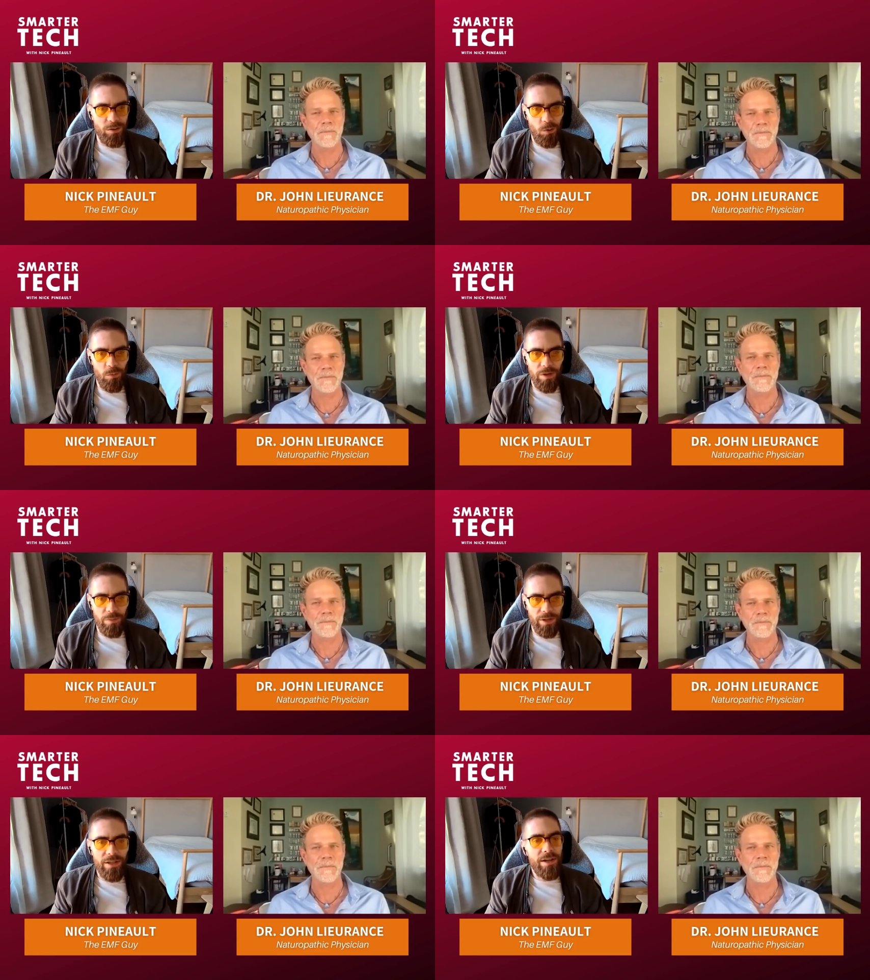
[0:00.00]
Speaker 1: it told me,
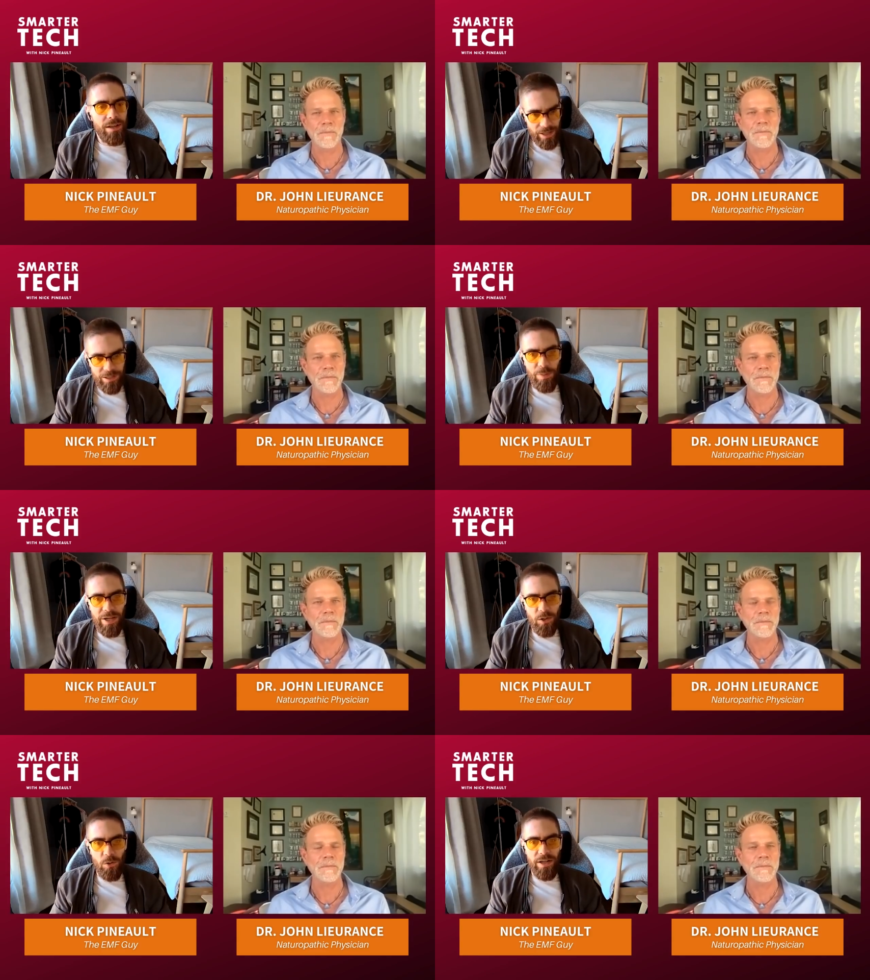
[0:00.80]
but let's make
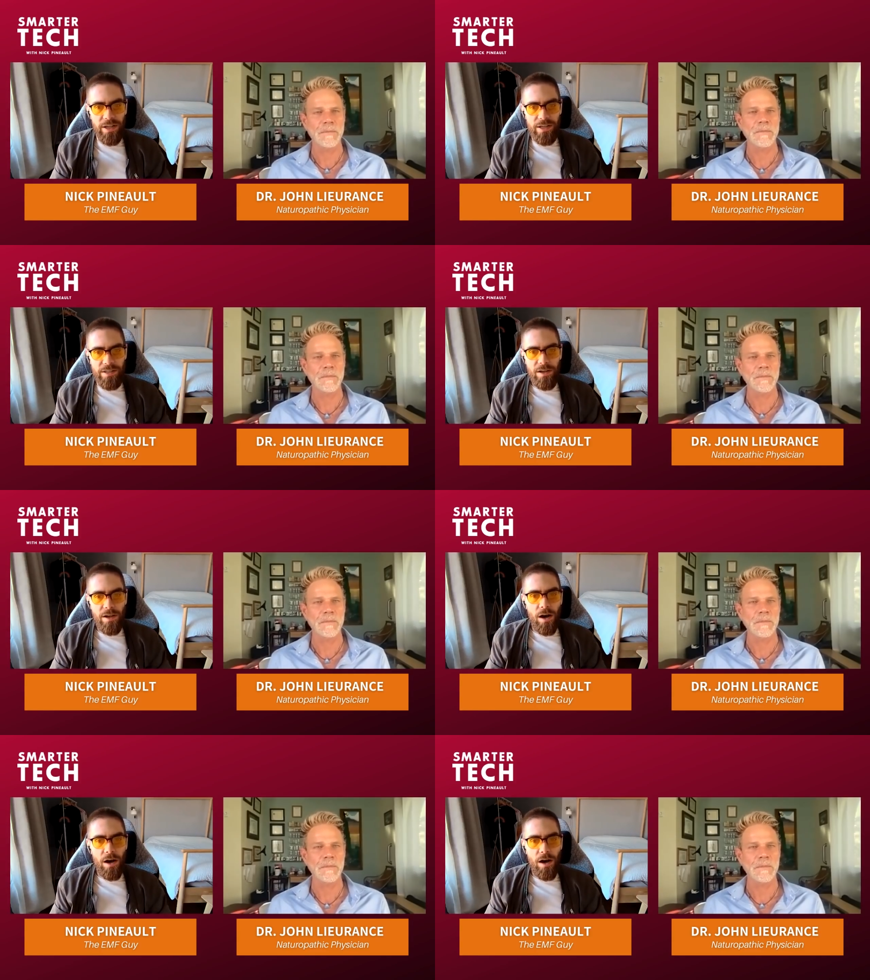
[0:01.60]
sure it is.